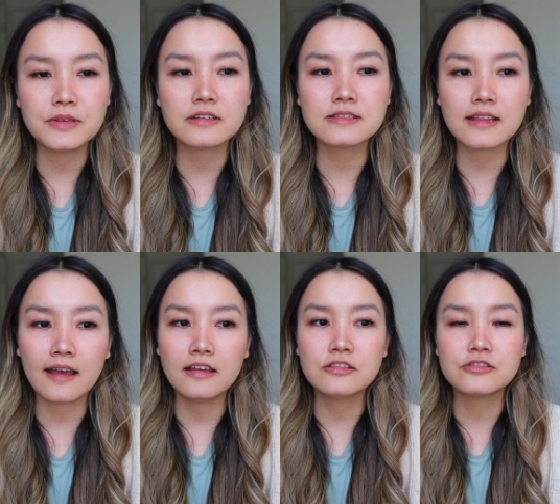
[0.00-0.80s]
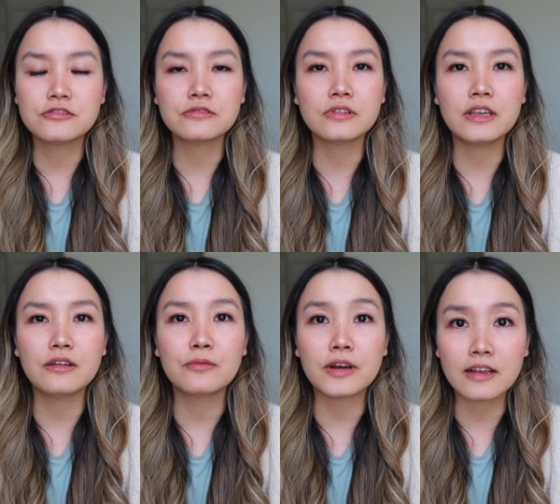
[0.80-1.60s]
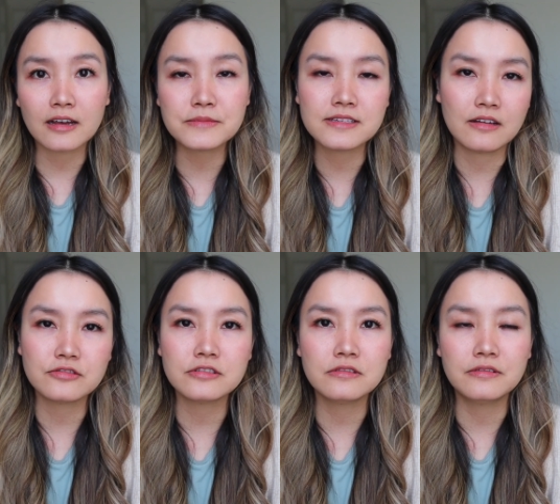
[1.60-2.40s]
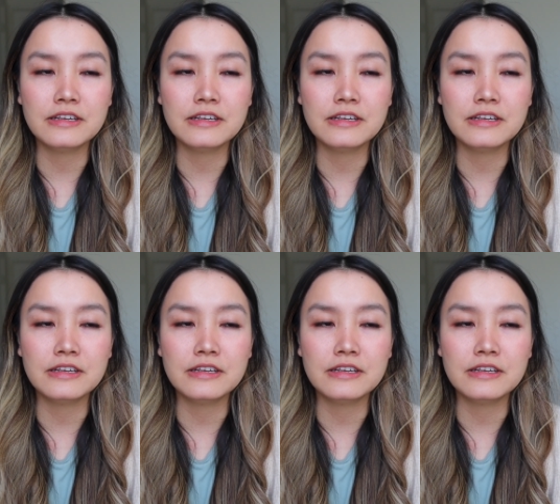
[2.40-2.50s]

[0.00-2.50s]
because that is truly what it comes down to,